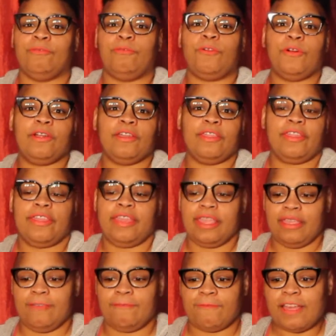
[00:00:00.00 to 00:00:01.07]

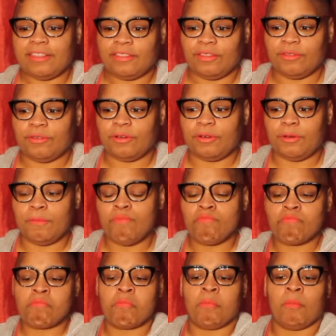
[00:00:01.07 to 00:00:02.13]
the festival,
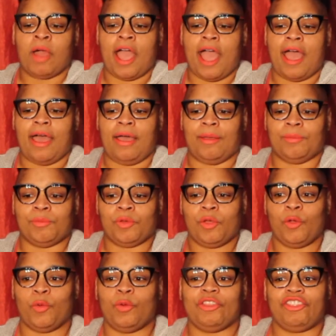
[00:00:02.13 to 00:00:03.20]

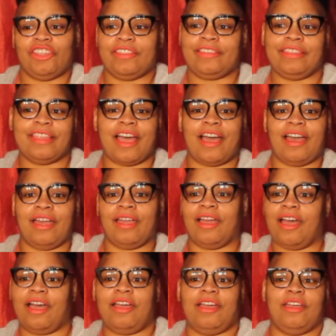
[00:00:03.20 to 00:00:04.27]
which is not
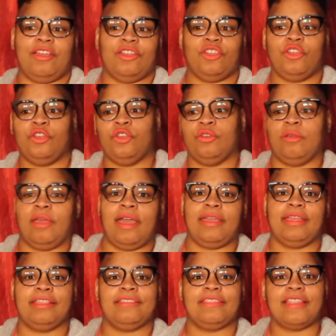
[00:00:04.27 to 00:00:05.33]
a
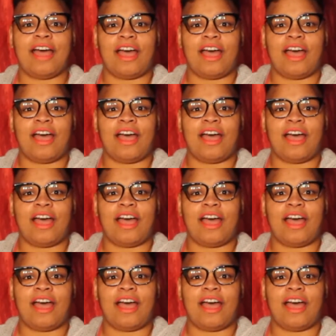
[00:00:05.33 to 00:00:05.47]
it's